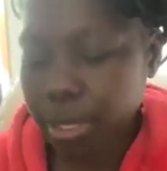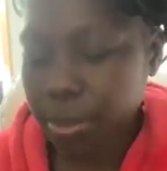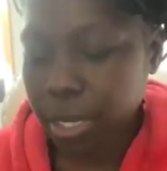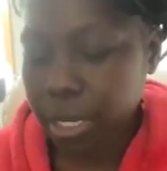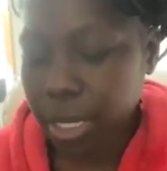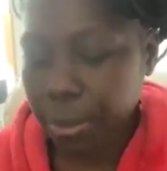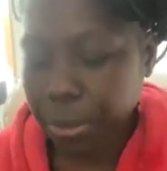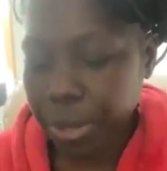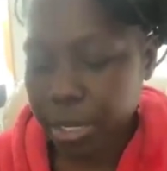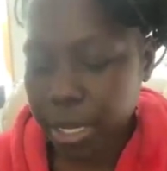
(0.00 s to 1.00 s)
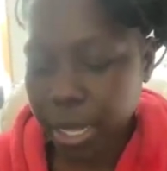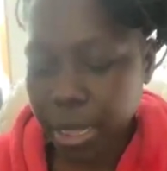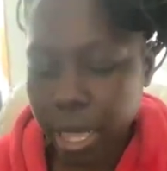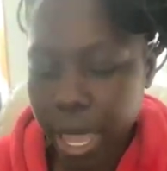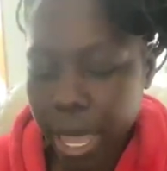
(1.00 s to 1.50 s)
with the Temperance
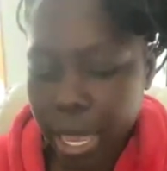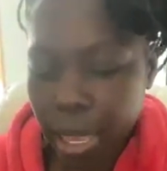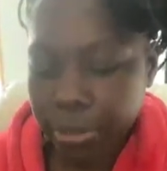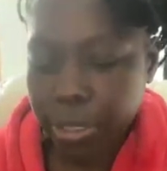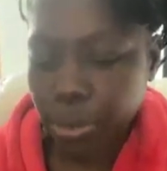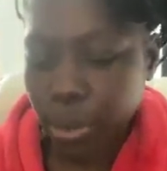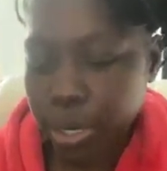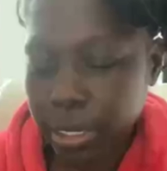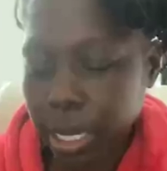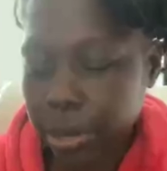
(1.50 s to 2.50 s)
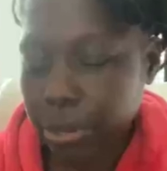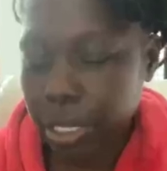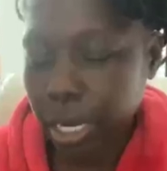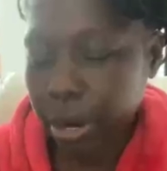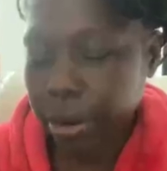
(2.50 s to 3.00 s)
and the Eight of Swords
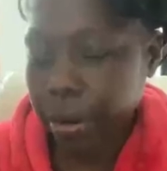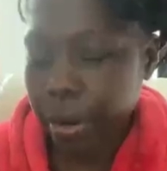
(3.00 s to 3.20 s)
energy here.